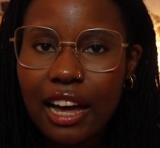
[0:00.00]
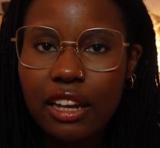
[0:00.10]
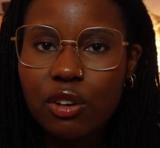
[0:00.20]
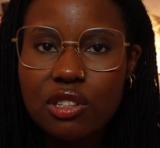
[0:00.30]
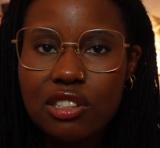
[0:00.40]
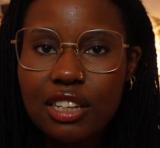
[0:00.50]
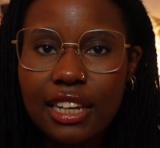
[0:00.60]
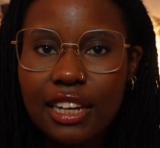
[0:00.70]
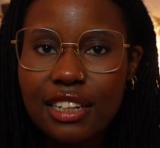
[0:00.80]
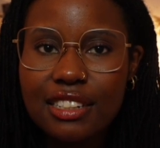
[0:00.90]
I don't
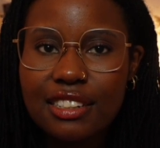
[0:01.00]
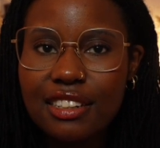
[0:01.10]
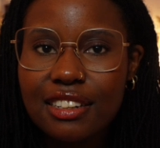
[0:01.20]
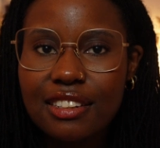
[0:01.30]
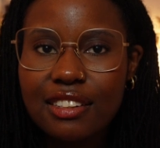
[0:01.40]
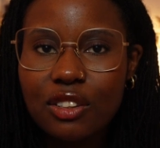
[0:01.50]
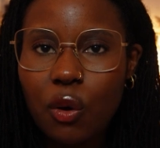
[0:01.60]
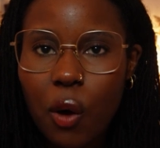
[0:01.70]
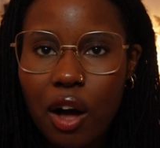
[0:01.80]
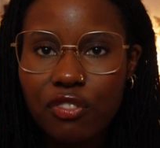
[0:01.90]
see it
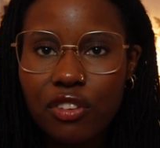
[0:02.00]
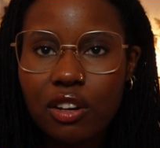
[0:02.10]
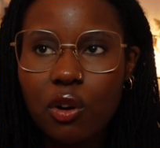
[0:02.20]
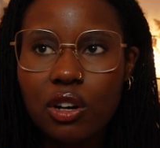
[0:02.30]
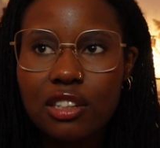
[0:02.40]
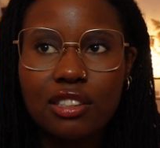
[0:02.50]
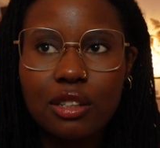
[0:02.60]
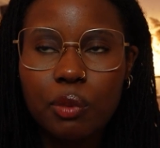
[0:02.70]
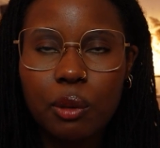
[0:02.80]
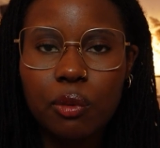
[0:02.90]
so often, or I
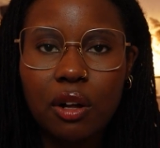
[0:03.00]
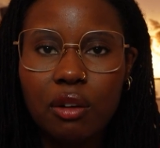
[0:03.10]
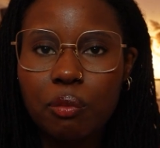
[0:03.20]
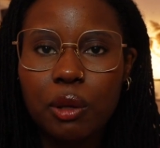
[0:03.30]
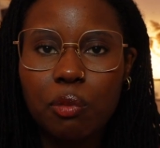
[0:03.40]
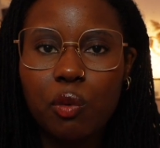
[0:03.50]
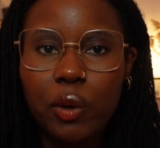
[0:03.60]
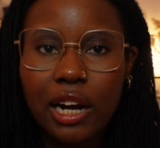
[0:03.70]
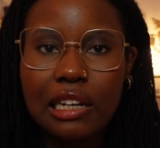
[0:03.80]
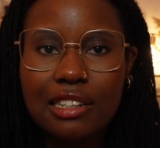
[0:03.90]
see people
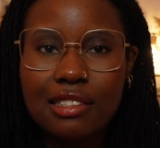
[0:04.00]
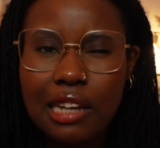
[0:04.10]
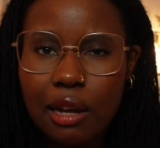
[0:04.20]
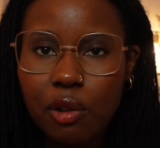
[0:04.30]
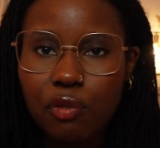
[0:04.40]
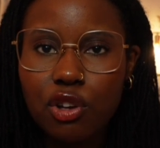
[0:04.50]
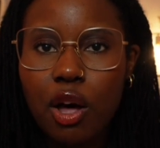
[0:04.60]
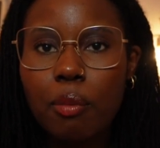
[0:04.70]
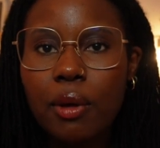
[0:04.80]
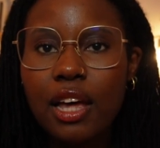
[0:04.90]
wearing this style of
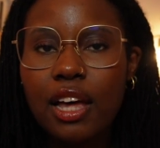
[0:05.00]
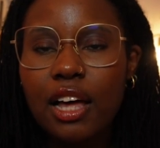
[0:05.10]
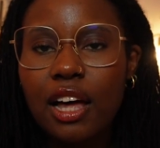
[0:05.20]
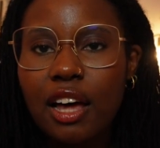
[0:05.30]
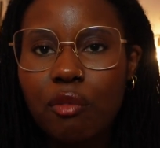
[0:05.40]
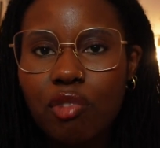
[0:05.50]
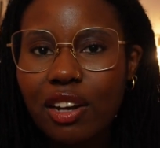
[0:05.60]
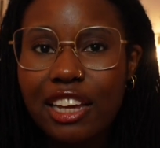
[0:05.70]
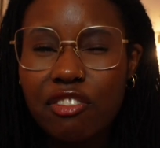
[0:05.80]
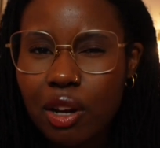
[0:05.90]
top,
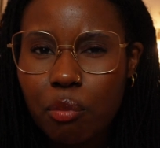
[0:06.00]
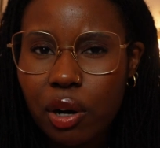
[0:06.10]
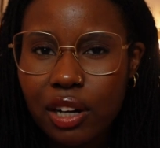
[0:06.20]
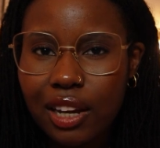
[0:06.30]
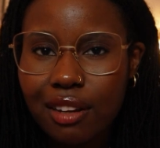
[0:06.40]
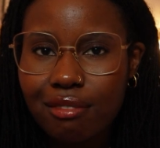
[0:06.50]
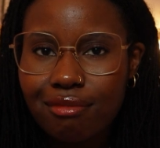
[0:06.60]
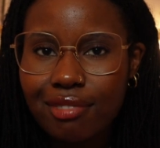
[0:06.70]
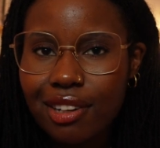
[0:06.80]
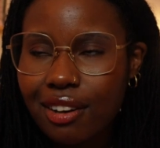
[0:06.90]
not even in Berlin,
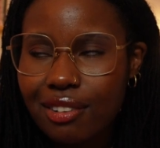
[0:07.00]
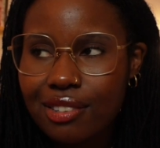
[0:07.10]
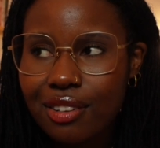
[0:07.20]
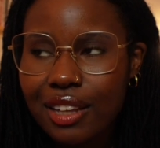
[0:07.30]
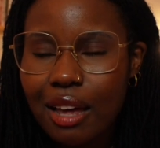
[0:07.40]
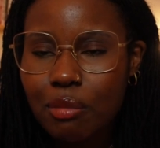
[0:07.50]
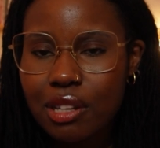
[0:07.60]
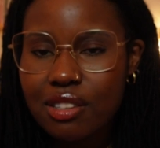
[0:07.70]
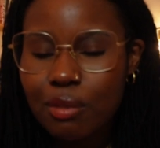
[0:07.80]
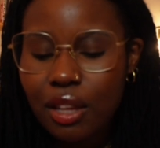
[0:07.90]
you know, so that
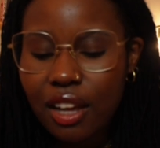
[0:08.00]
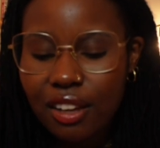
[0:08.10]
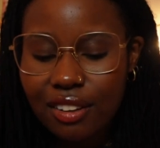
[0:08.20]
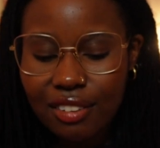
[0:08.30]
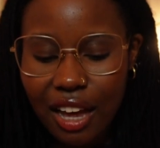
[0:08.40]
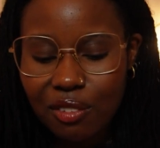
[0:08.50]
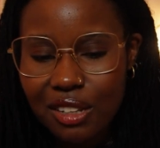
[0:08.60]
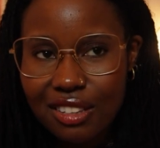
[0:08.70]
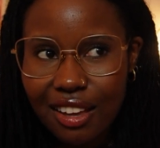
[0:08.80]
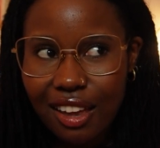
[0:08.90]
means something, I
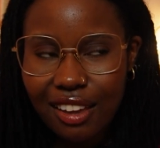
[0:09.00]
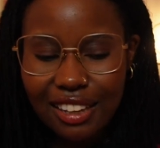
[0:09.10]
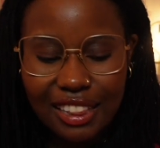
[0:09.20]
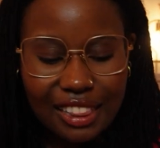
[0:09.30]
would say.